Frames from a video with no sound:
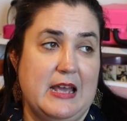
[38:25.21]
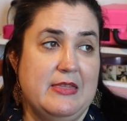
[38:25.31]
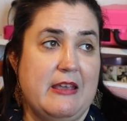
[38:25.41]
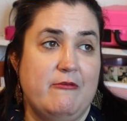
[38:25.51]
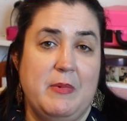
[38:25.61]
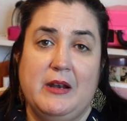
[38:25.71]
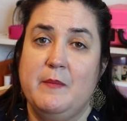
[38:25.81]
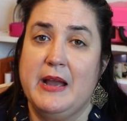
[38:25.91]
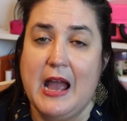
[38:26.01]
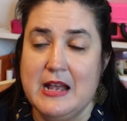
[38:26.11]
And they've been in
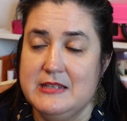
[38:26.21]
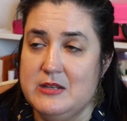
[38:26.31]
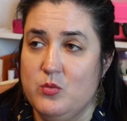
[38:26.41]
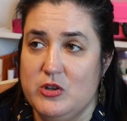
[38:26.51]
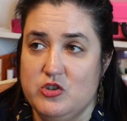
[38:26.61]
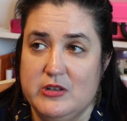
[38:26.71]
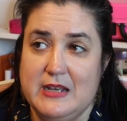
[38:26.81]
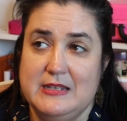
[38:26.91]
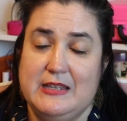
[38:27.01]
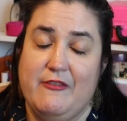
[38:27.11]
my Etsy wish
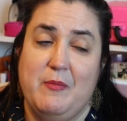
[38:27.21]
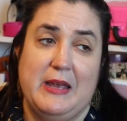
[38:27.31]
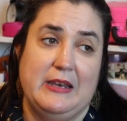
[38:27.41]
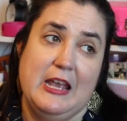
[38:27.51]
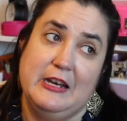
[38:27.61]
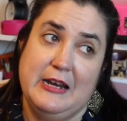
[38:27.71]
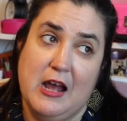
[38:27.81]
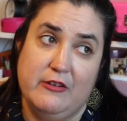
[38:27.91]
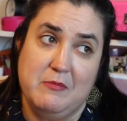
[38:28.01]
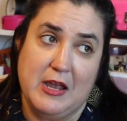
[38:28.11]
list. They've been in and
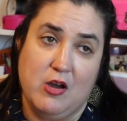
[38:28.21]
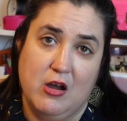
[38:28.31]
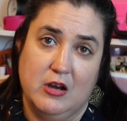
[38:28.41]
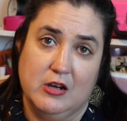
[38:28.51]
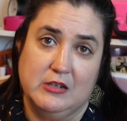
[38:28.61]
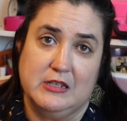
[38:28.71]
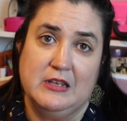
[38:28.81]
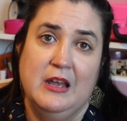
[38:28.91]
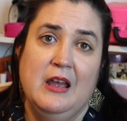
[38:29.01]
out of my cart.